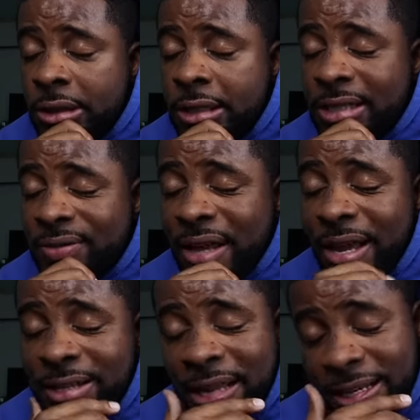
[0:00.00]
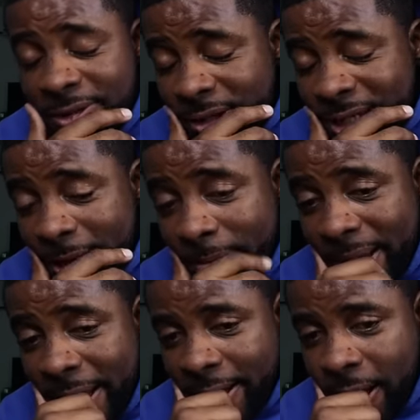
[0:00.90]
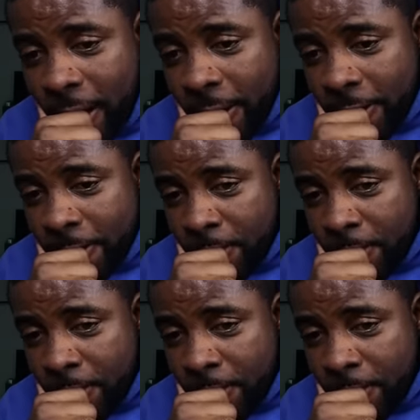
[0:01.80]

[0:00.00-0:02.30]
Cause if that's really a man, dog.